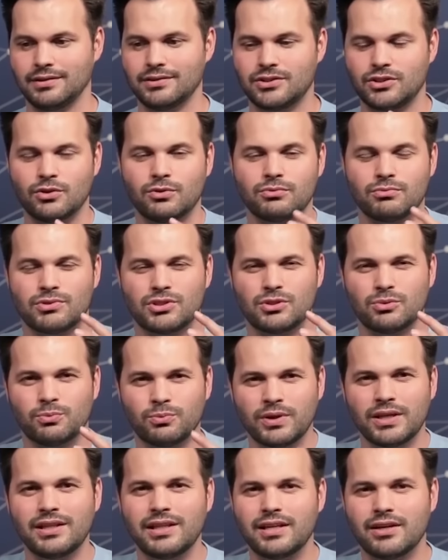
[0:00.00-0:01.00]
So to
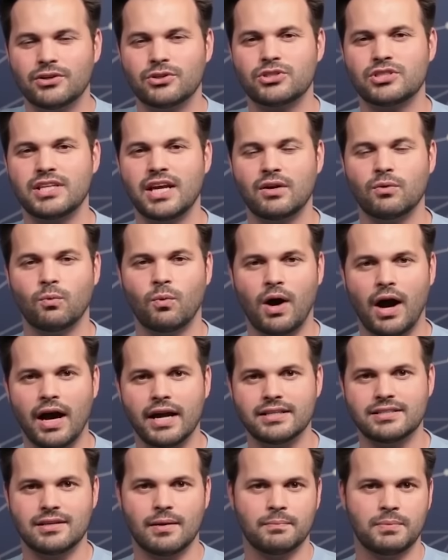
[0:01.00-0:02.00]
really understand
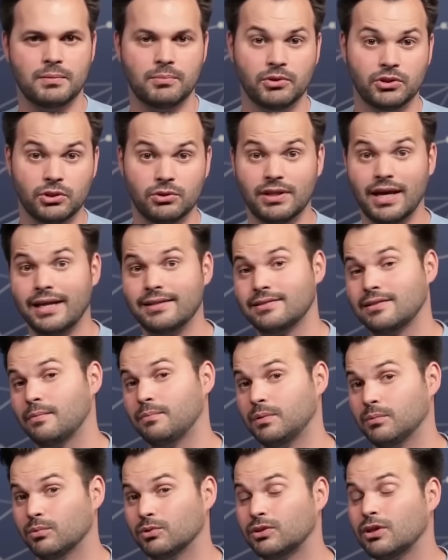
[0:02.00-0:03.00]
why some people do that and
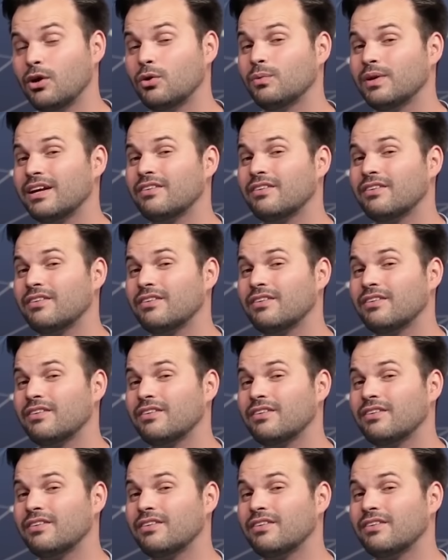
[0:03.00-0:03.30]
some people don't,